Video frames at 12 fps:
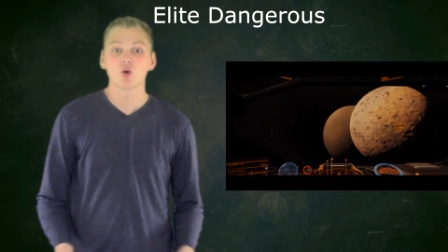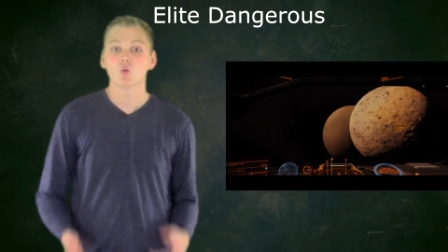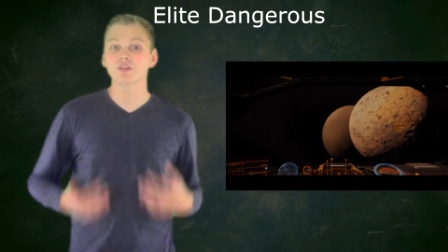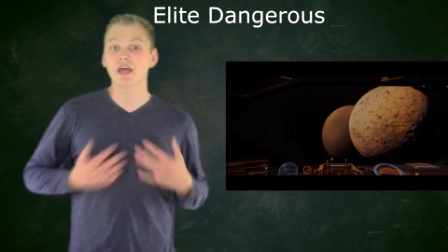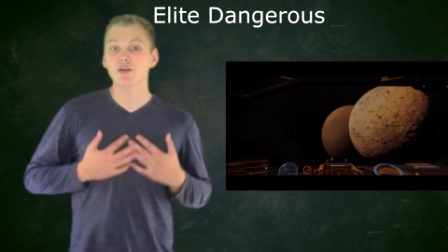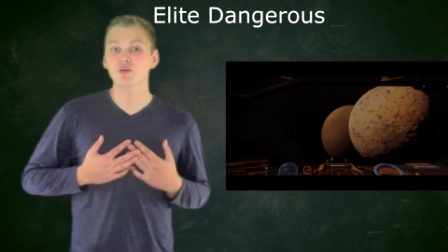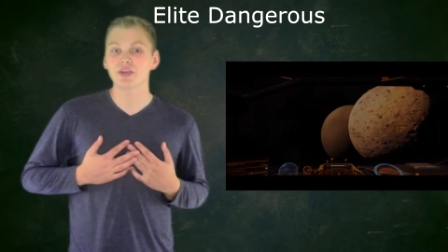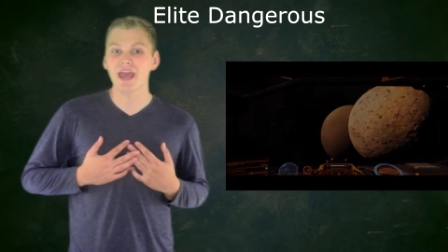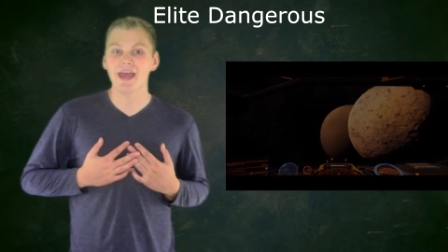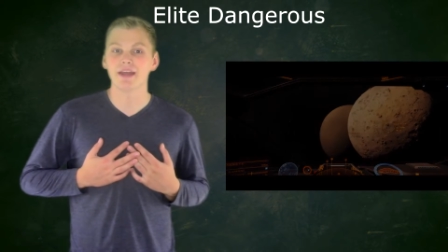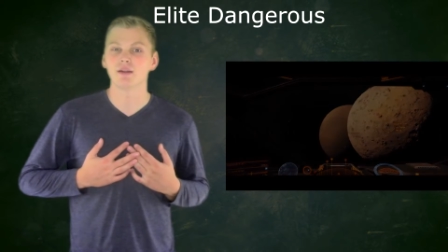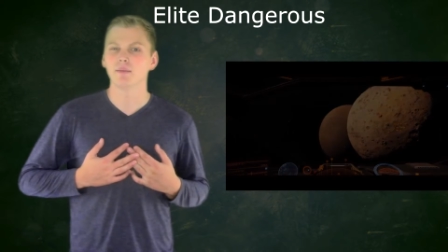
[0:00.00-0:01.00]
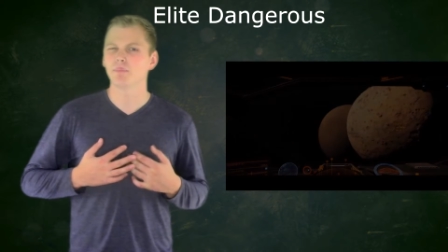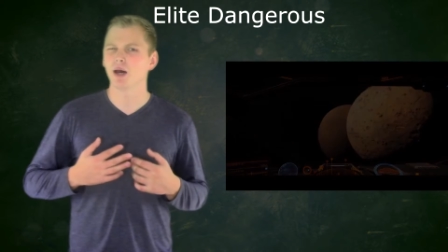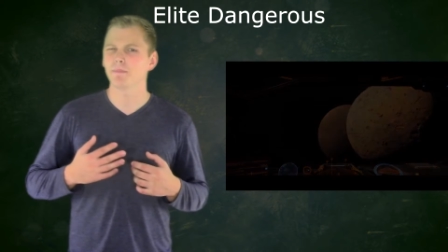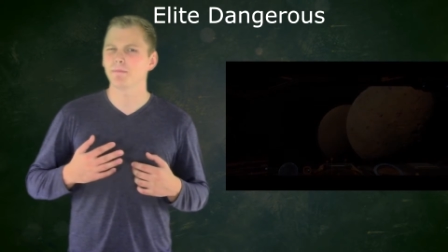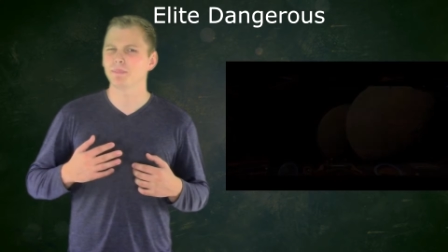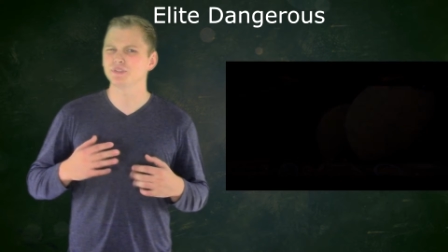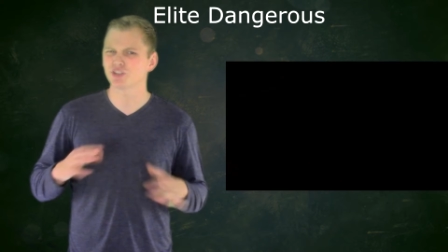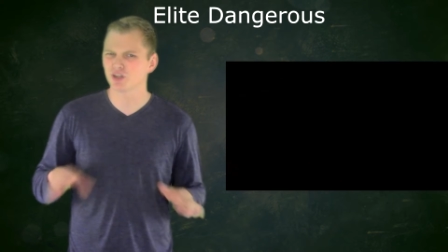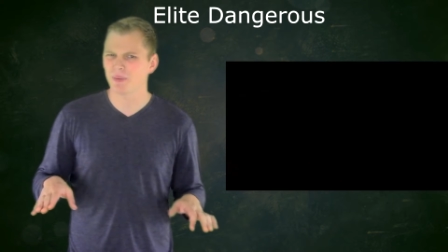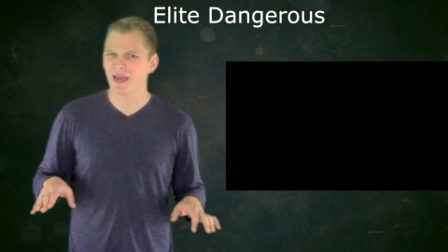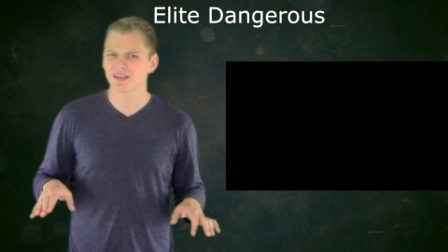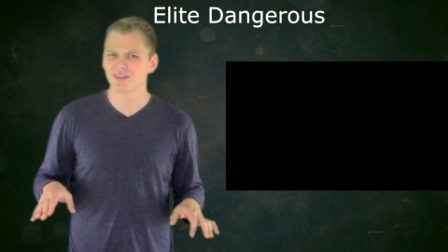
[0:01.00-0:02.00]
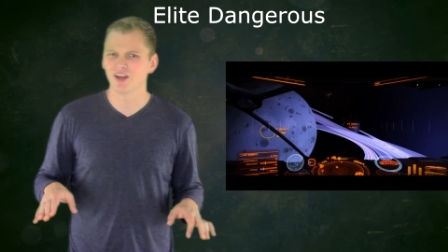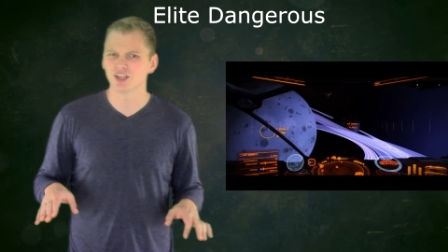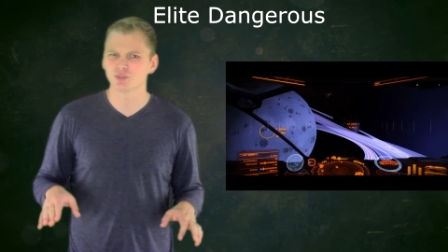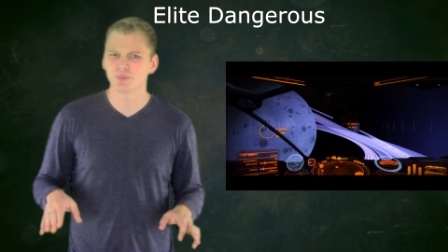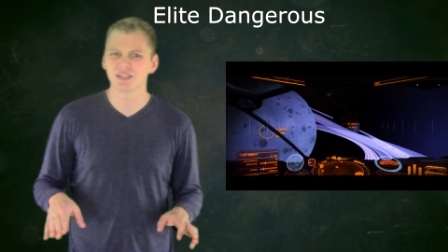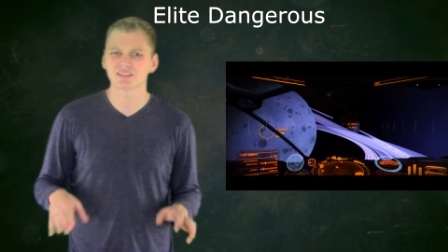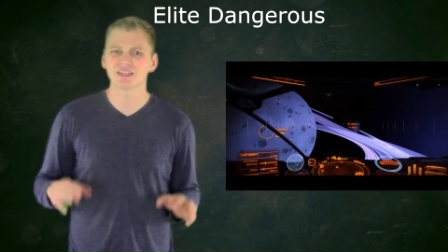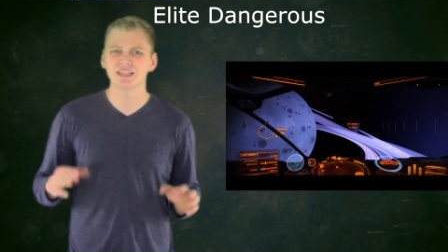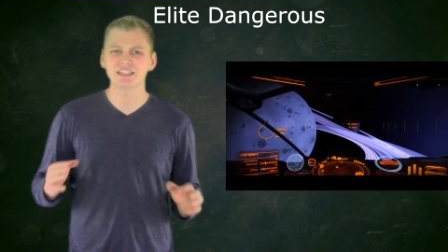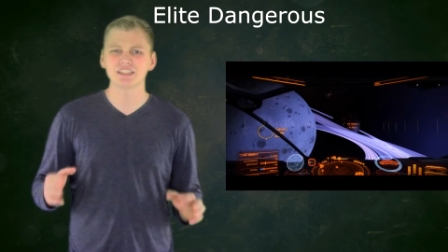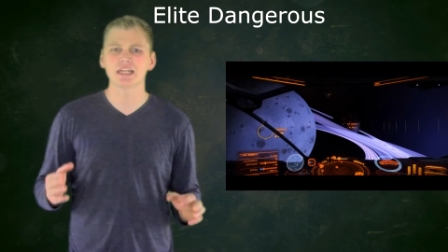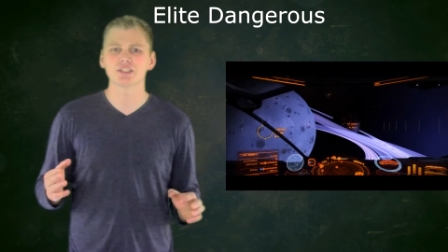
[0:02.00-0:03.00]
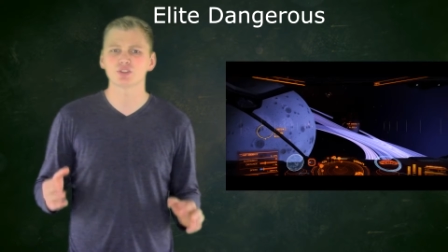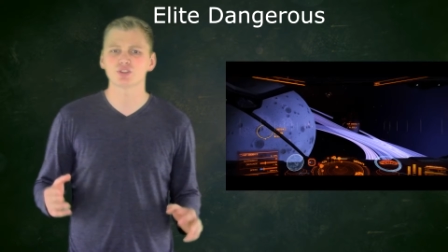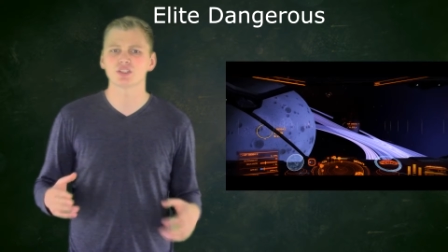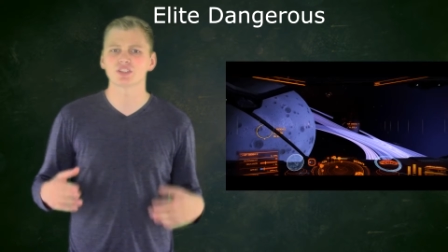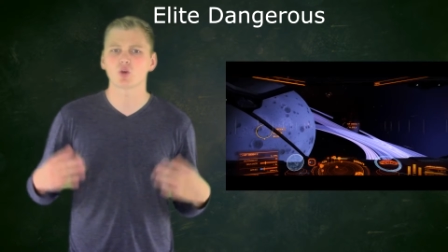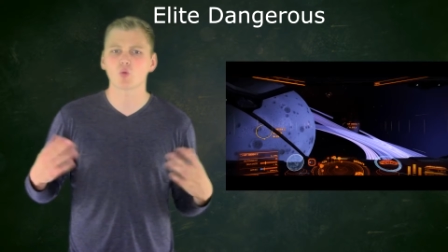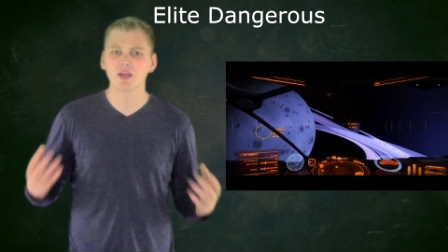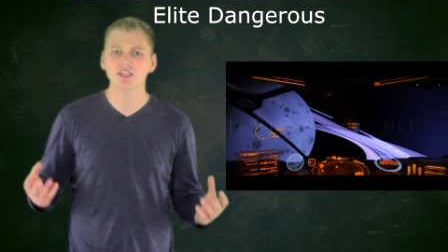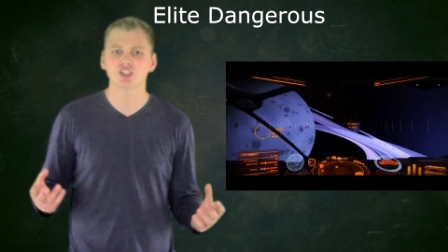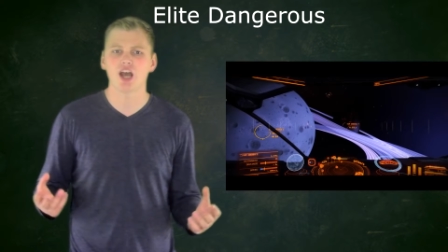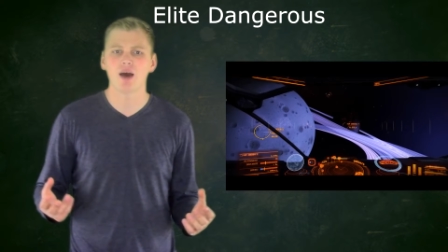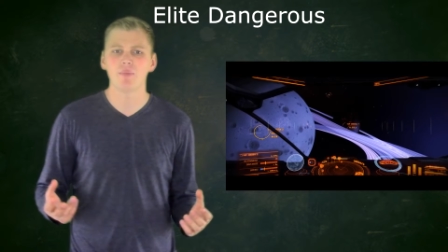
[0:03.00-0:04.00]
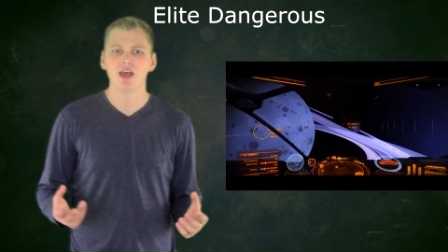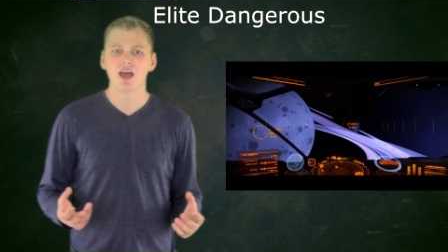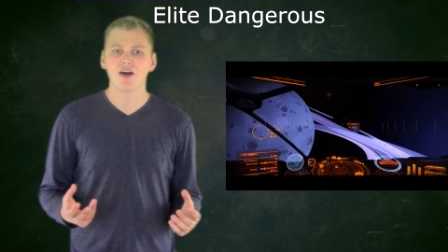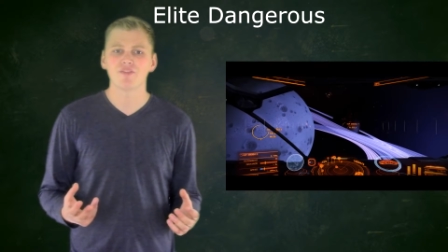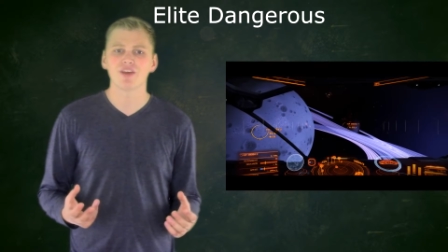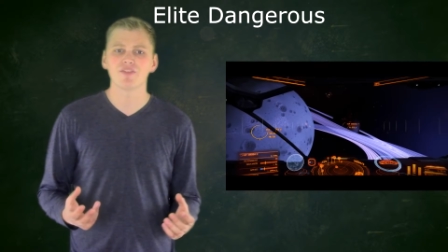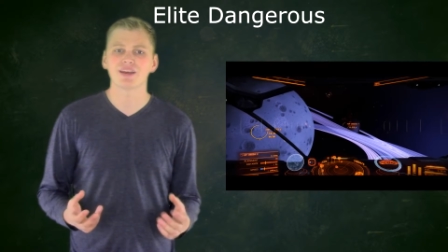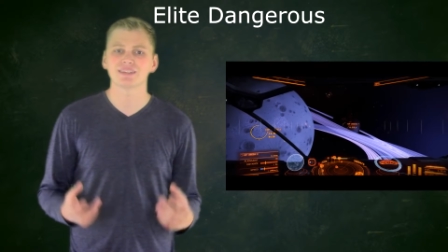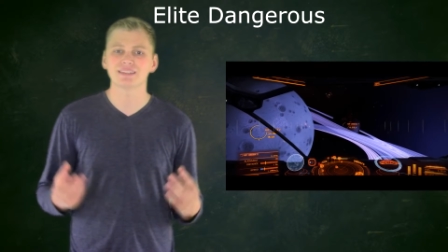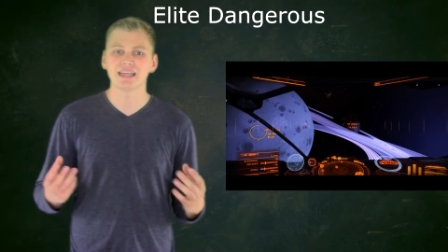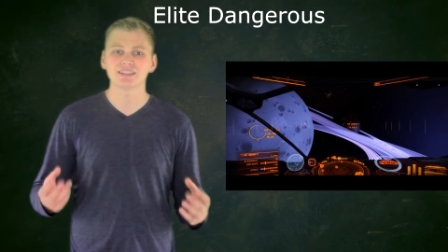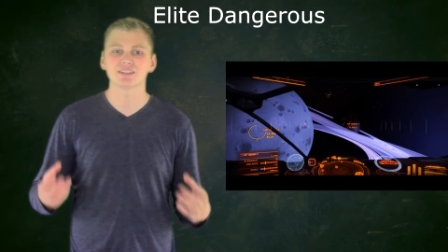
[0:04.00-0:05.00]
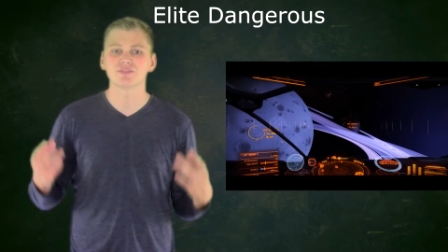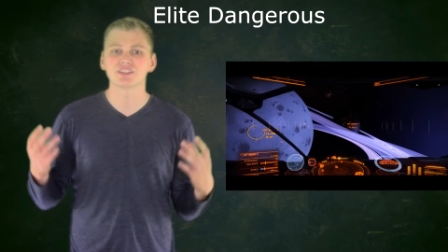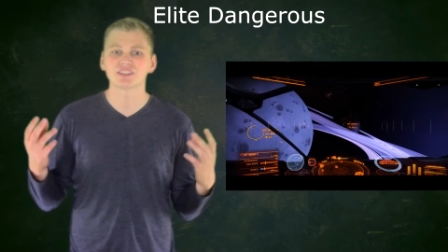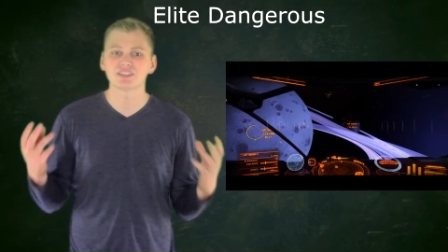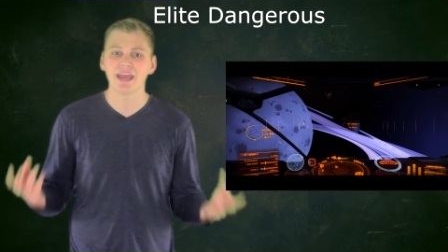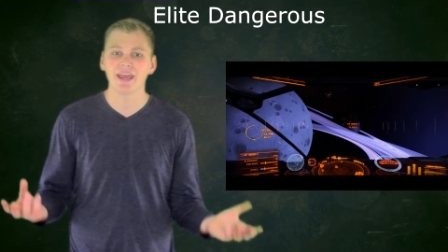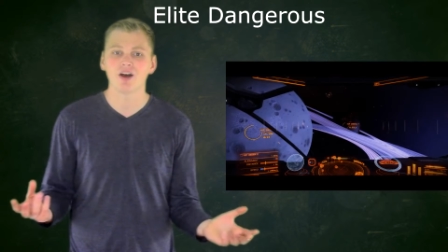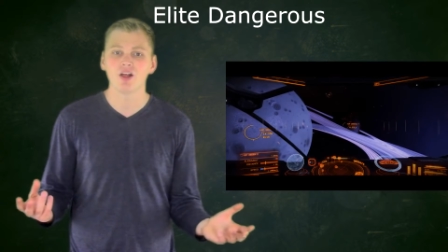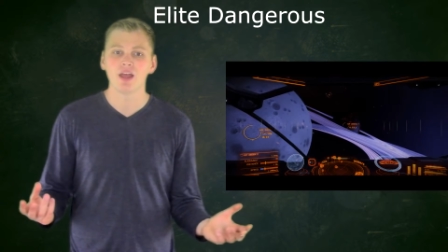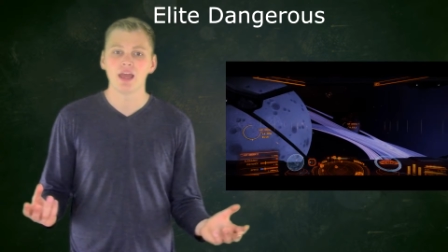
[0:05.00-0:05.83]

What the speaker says: Well, now you can, but be sure to pack a lunch because Elite Dangerous does a great job of giving a sense of scale.